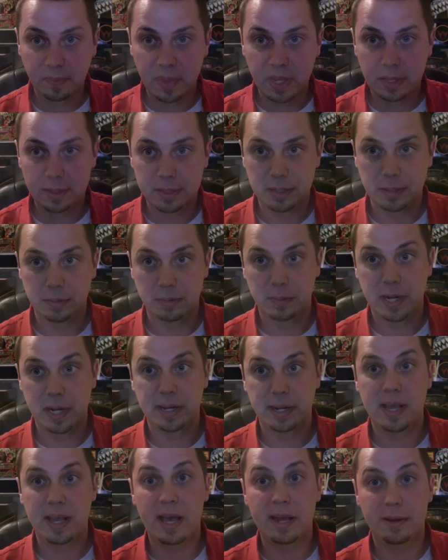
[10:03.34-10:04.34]
So when
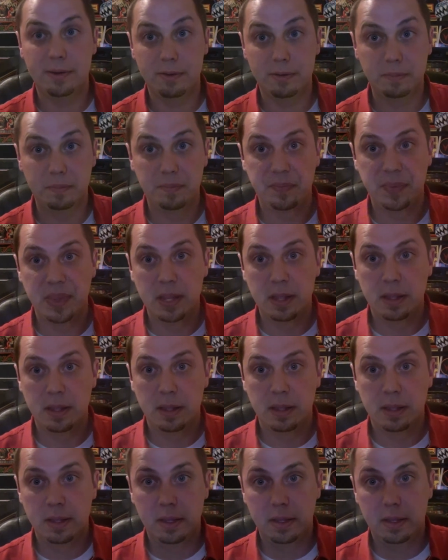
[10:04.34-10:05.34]
I got home,
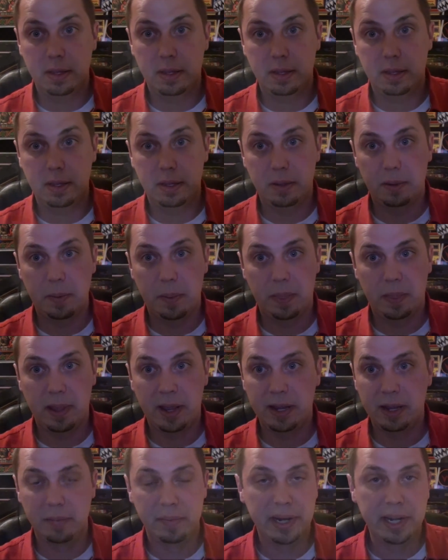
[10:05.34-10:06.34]

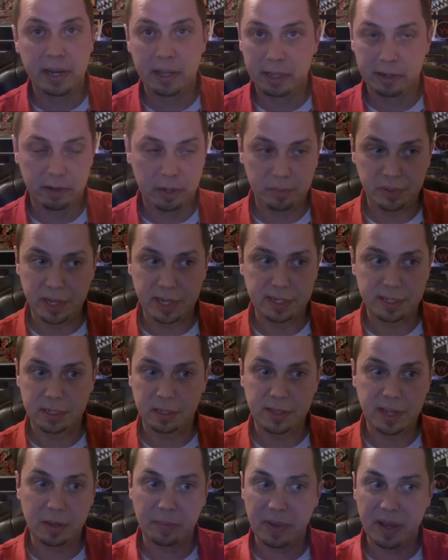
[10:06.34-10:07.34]
I immediately replaced the
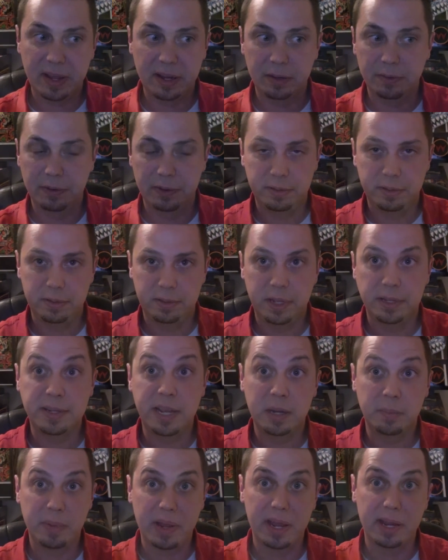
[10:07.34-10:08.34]
leg bag with a
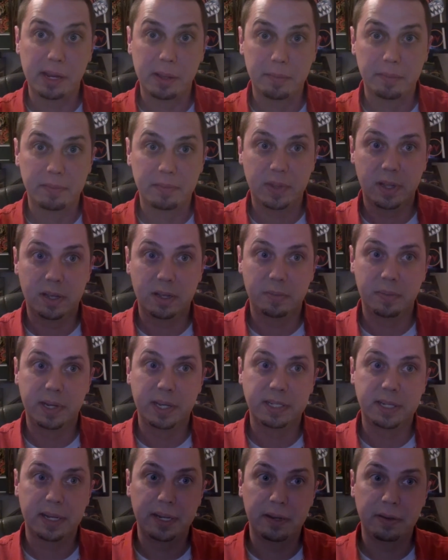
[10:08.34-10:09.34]
night bag
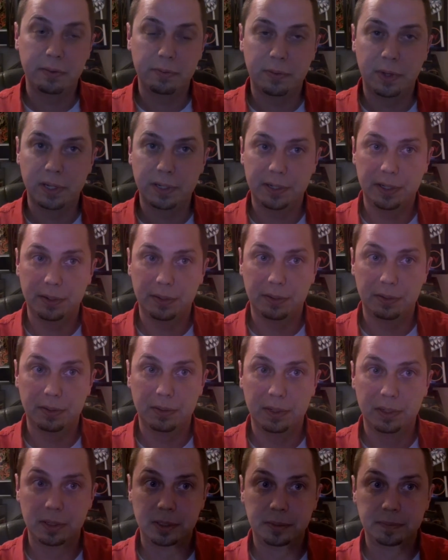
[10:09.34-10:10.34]
because I didn't want
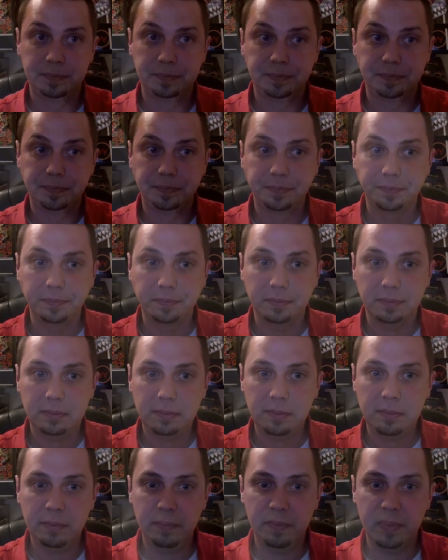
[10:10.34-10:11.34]
to
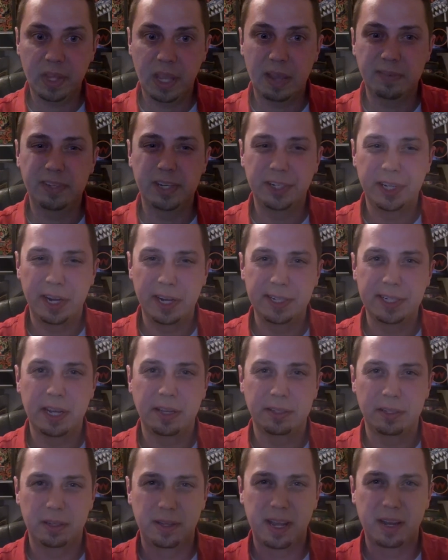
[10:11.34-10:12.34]
have to change
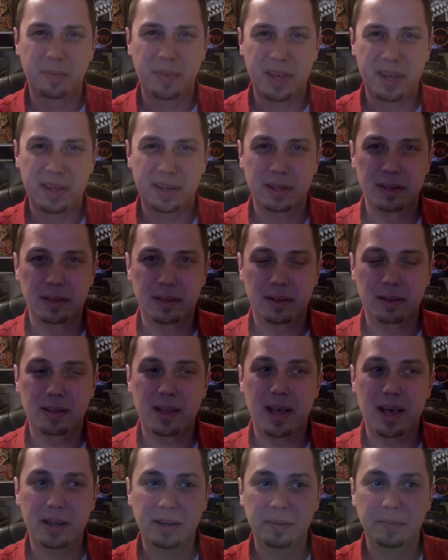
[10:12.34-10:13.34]
out the leg bag a
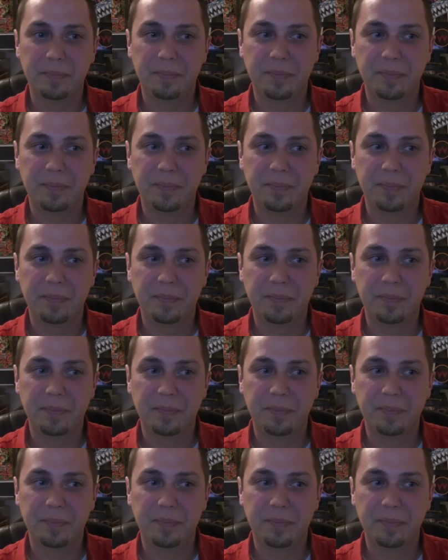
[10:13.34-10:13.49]
lot.